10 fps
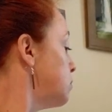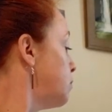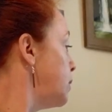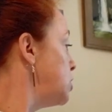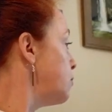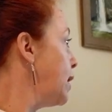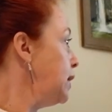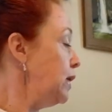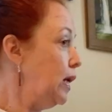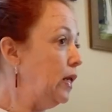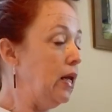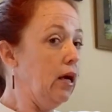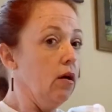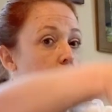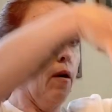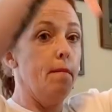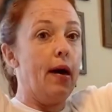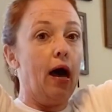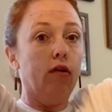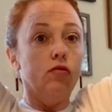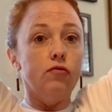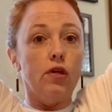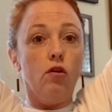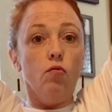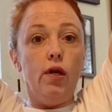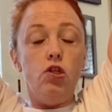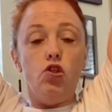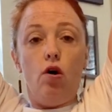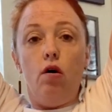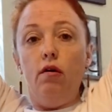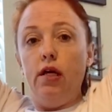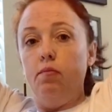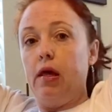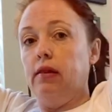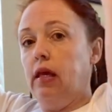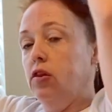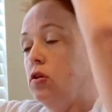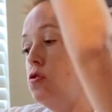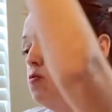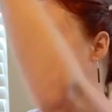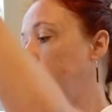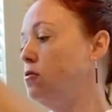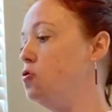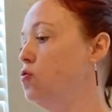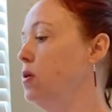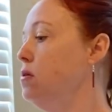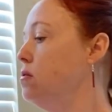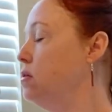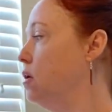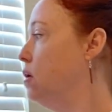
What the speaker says: When you're ready to inhale, come back through center, reach tall. Keep that length in your spine as you twist.